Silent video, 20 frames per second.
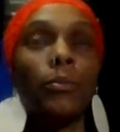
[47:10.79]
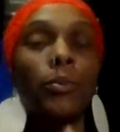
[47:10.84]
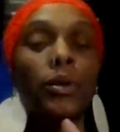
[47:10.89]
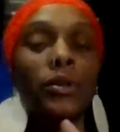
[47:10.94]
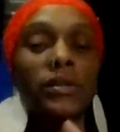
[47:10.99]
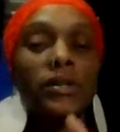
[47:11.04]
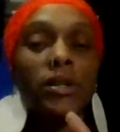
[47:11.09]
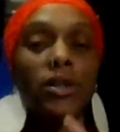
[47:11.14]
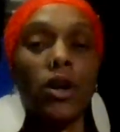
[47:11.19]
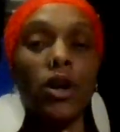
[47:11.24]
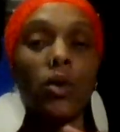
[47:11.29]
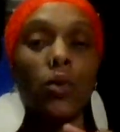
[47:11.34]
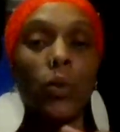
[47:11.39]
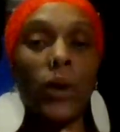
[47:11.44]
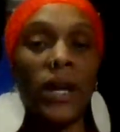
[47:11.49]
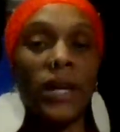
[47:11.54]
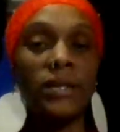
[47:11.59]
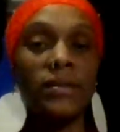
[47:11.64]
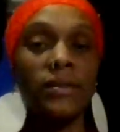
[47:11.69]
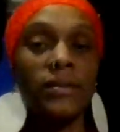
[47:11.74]
puts in our
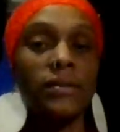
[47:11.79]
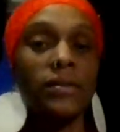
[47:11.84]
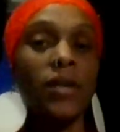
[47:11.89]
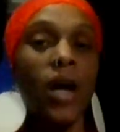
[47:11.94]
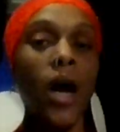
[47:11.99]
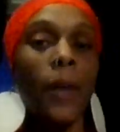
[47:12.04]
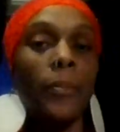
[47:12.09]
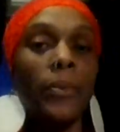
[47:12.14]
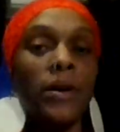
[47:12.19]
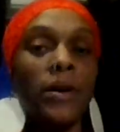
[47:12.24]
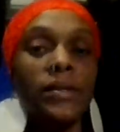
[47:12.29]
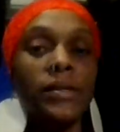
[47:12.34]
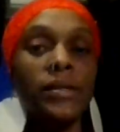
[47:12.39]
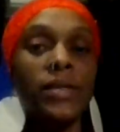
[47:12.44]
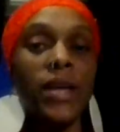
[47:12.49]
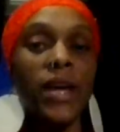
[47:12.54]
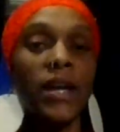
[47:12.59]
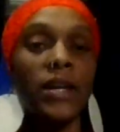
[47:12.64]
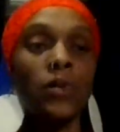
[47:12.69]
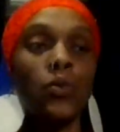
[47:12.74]
way to stop us,
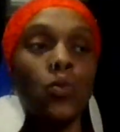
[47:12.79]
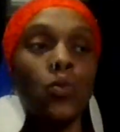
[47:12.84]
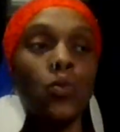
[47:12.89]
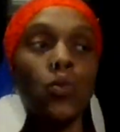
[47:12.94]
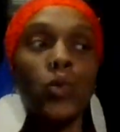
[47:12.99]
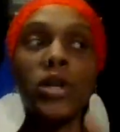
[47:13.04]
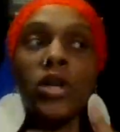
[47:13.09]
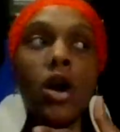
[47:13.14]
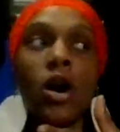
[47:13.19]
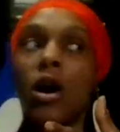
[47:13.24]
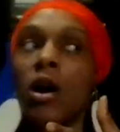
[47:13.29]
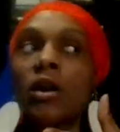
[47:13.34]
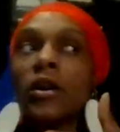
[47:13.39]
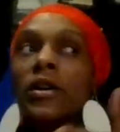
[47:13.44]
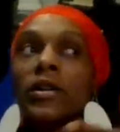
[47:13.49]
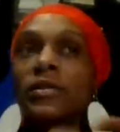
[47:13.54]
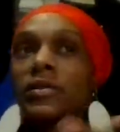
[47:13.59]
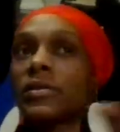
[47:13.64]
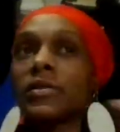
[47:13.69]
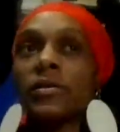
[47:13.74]
then we
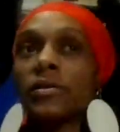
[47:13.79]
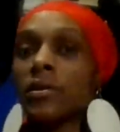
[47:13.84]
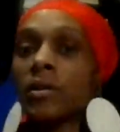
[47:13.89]
aren't,